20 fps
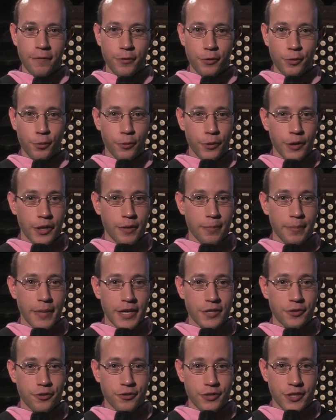3
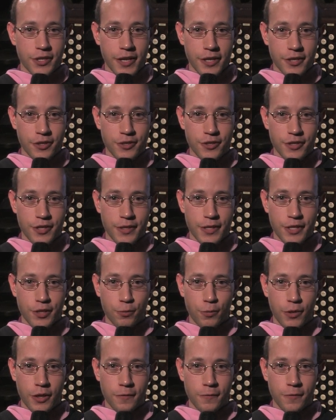major sections in
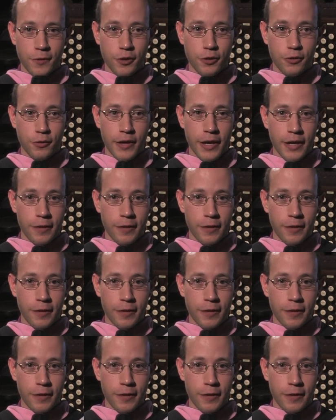this one fugue.